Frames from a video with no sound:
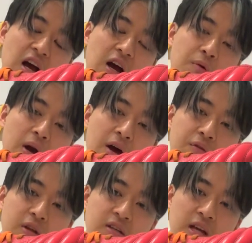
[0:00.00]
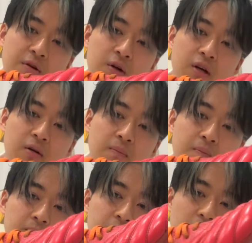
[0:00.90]
around this area,
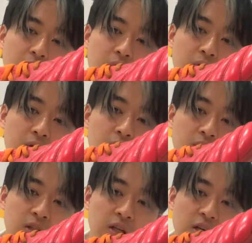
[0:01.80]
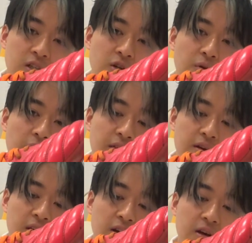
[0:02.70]
see, it's not
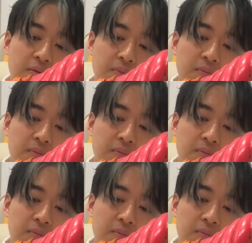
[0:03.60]
leather here.